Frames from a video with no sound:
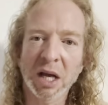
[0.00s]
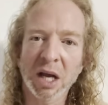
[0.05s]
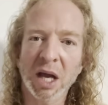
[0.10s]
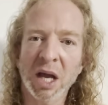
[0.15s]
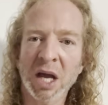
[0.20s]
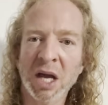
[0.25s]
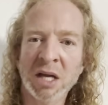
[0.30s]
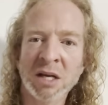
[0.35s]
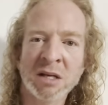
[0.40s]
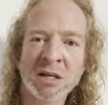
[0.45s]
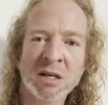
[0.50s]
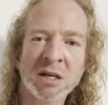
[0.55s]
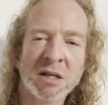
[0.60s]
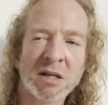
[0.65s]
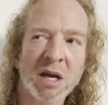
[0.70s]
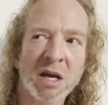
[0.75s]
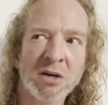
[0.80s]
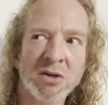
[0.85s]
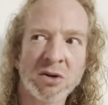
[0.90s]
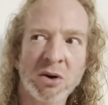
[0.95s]
and
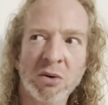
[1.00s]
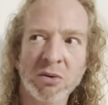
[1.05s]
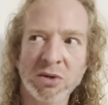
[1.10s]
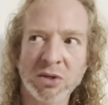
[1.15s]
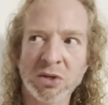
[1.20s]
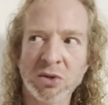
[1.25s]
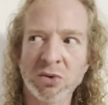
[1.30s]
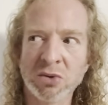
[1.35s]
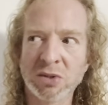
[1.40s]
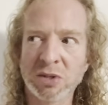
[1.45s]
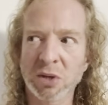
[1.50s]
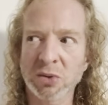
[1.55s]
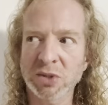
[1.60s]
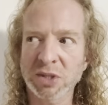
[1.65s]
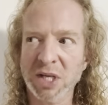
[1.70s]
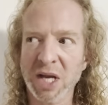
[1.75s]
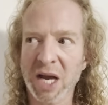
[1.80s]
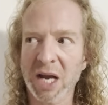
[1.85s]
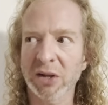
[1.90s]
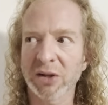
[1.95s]
they don't use those
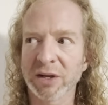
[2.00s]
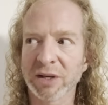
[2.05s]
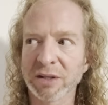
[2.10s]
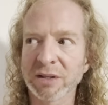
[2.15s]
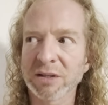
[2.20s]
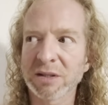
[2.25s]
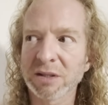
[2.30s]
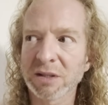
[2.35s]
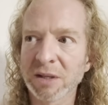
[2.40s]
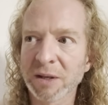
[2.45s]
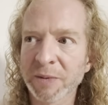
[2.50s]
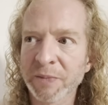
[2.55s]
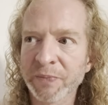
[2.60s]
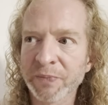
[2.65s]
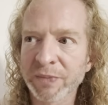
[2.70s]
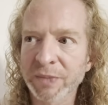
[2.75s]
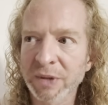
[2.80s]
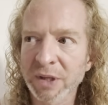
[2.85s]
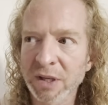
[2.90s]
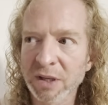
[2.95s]
talents.
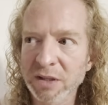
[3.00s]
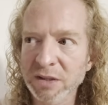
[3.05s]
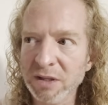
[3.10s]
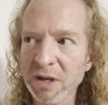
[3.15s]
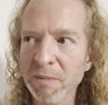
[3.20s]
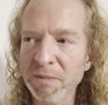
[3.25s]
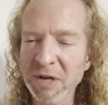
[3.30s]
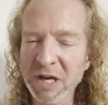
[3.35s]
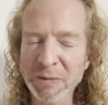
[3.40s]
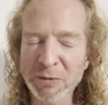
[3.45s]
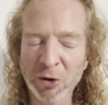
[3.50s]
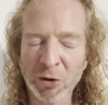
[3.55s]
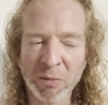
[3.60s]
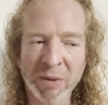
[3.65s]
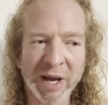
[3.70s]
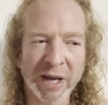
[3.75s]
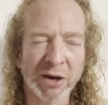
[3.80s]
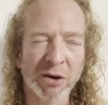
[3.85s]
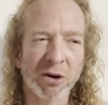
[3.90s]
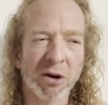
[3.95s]
Some people
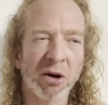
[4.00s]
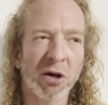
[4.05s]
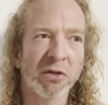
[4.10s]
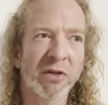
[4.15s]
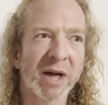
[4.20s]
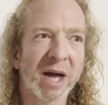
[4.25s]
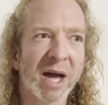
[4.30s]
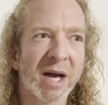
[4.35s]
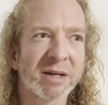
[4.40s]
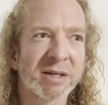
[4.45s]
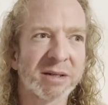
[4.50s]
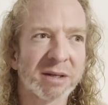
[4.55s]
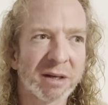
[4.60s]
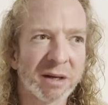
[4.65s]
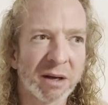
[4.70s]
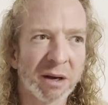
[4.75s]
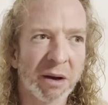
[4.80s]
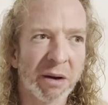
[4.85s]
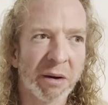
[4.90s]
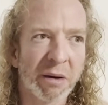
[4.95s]
might call that
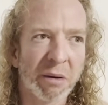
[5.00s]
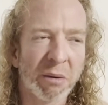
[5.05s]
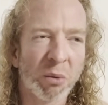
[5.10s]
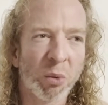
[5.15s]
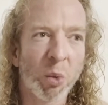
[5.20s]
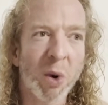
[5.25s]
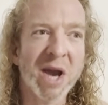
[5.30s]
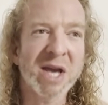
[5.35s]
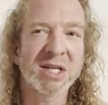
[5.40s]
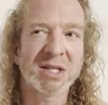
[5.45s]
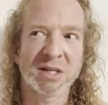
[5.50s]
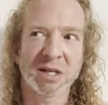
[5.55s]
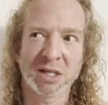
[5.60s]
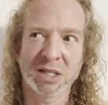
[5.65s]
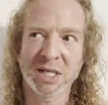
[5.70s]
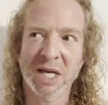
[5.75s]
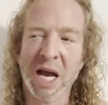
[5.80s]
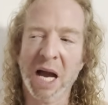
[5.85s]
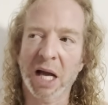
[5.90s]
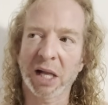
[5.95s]
wasted
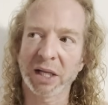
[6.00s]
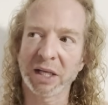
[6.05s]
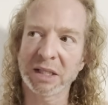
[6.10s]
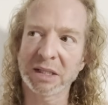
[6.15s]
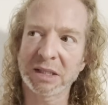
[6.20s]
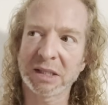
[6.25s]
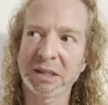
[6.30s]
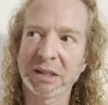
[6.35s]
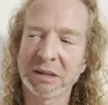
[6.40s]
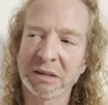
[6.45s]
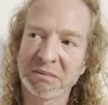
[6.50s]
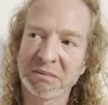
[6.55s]
talent.